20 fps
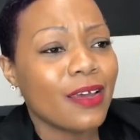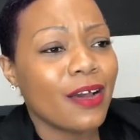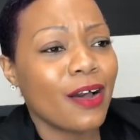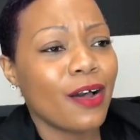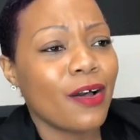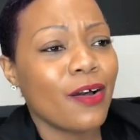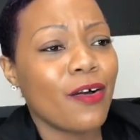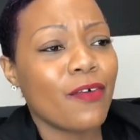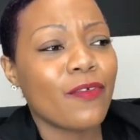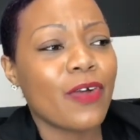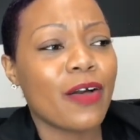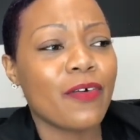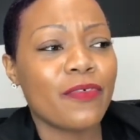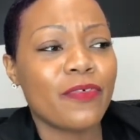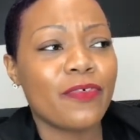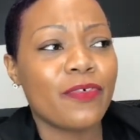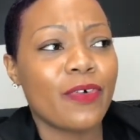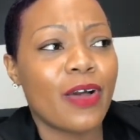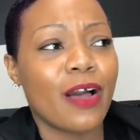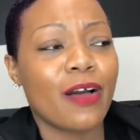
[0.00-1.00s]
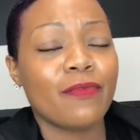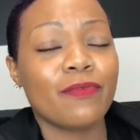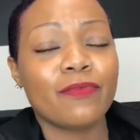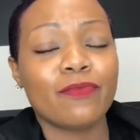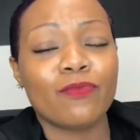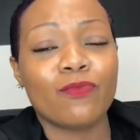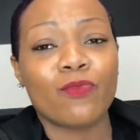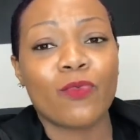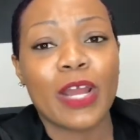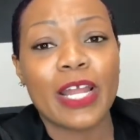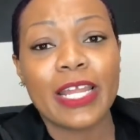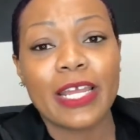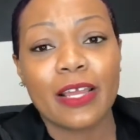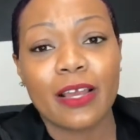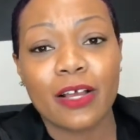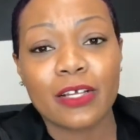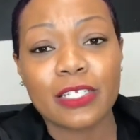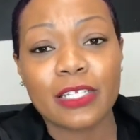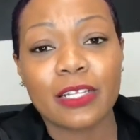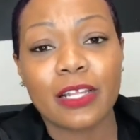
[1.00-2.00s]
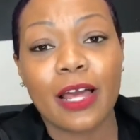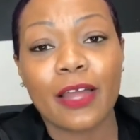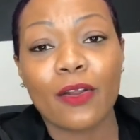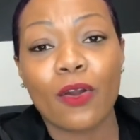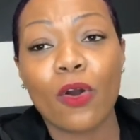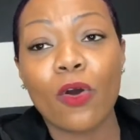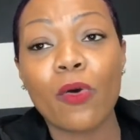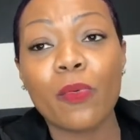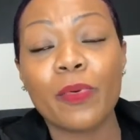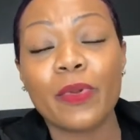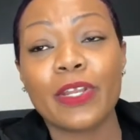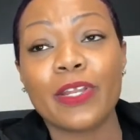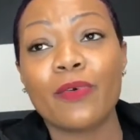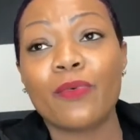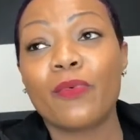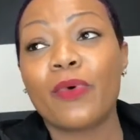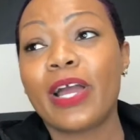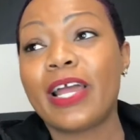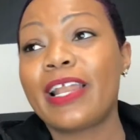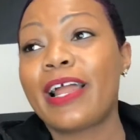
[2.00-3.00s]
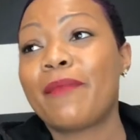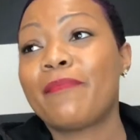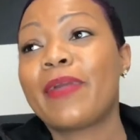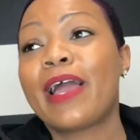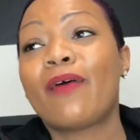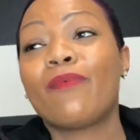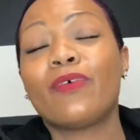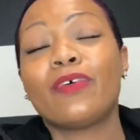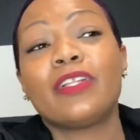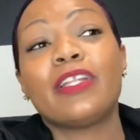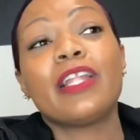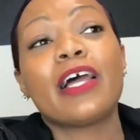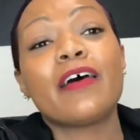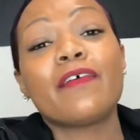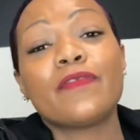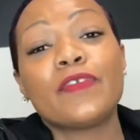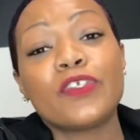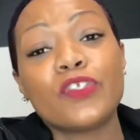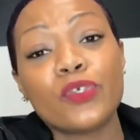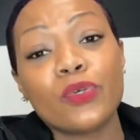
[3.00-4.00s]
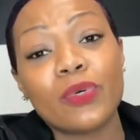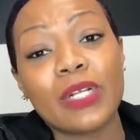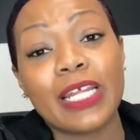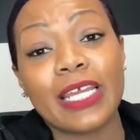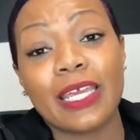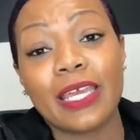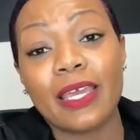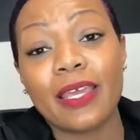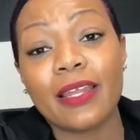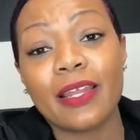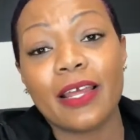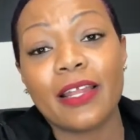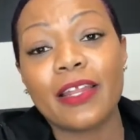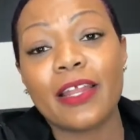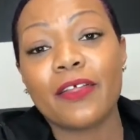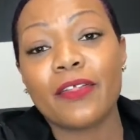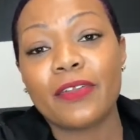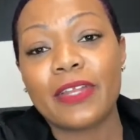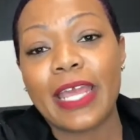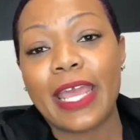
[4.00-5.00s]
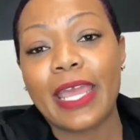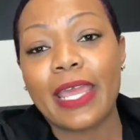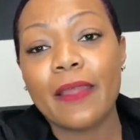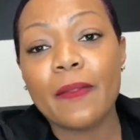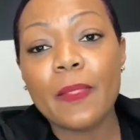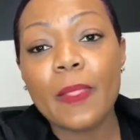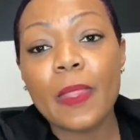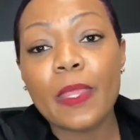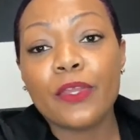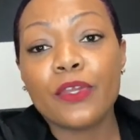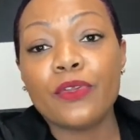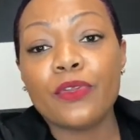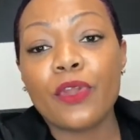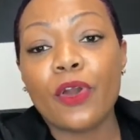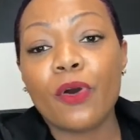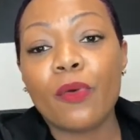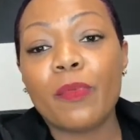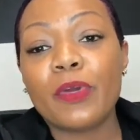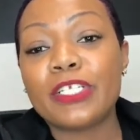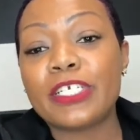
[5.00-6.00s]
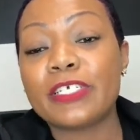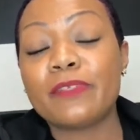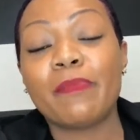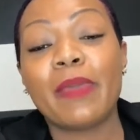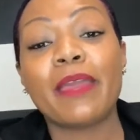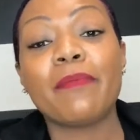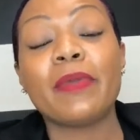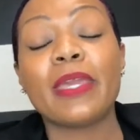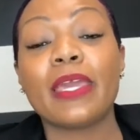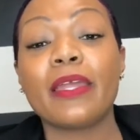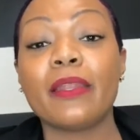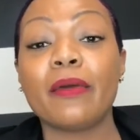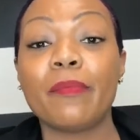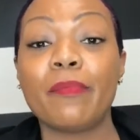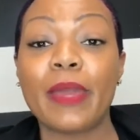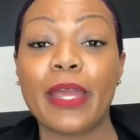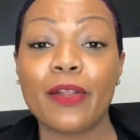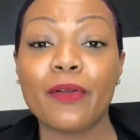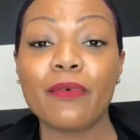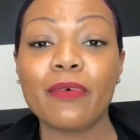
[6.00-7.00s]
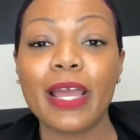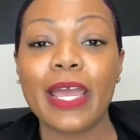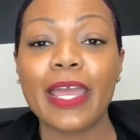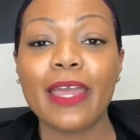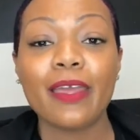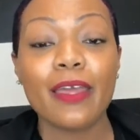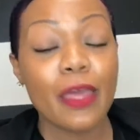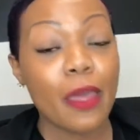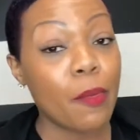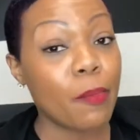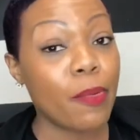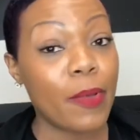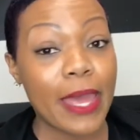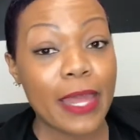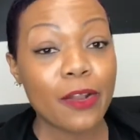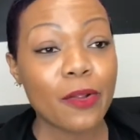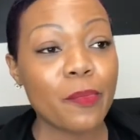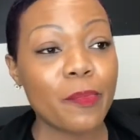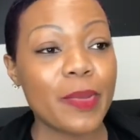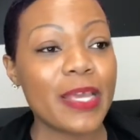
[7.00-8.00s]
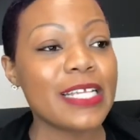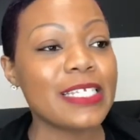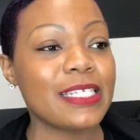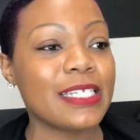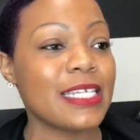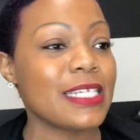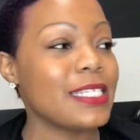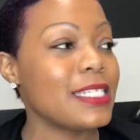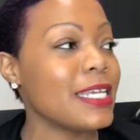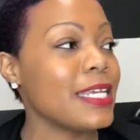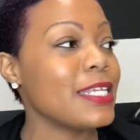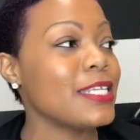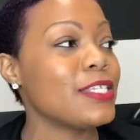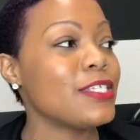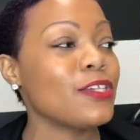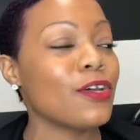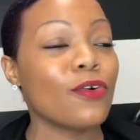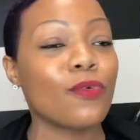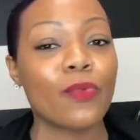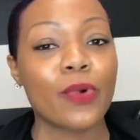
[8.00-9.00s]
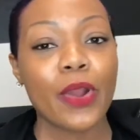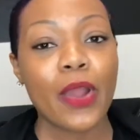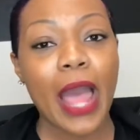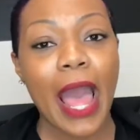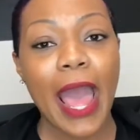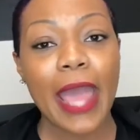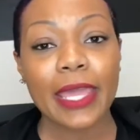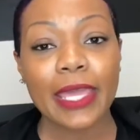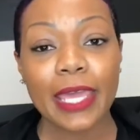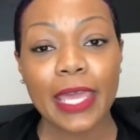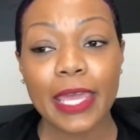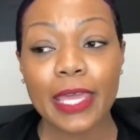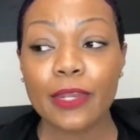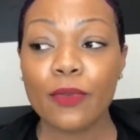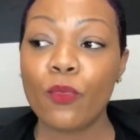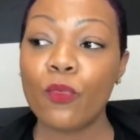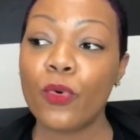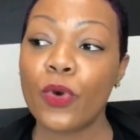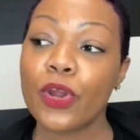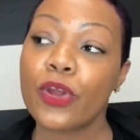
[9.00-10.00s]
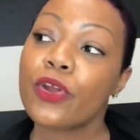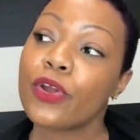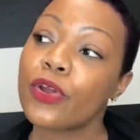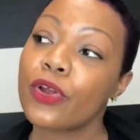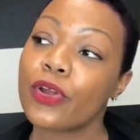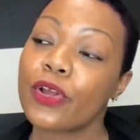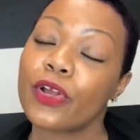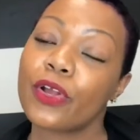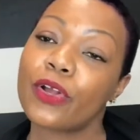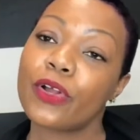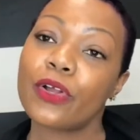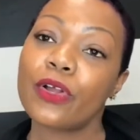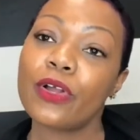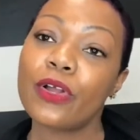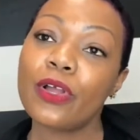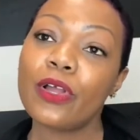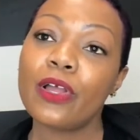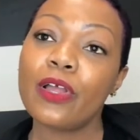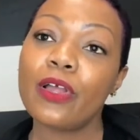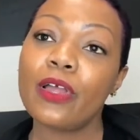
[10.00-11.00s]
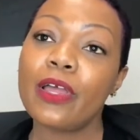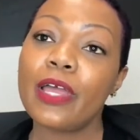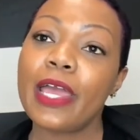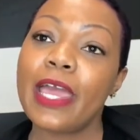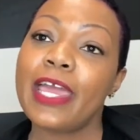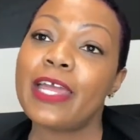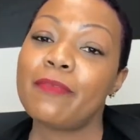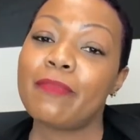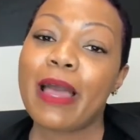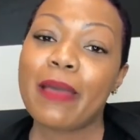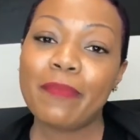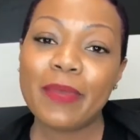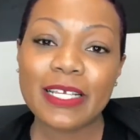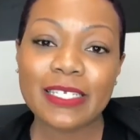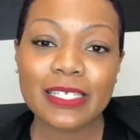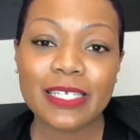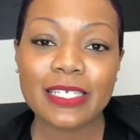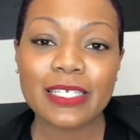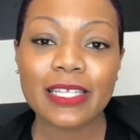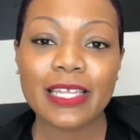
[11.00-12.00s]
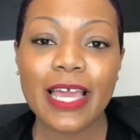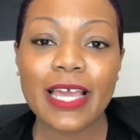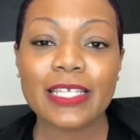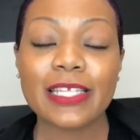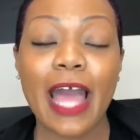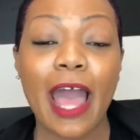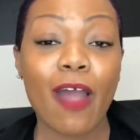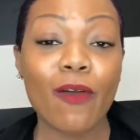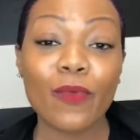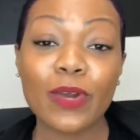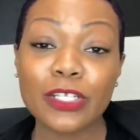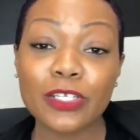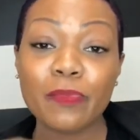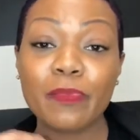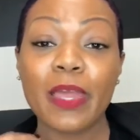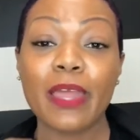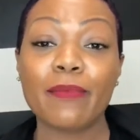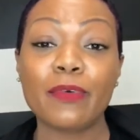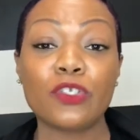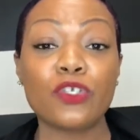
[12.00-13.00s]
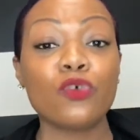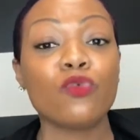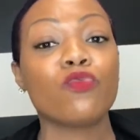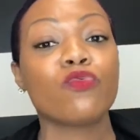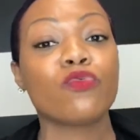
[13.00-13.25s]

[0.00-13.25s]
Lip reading: of running a salon or opening one. I mean, I would love to do it again another day, but just maybe in a better way, better business, and so where I can work in my business less. I want to be able to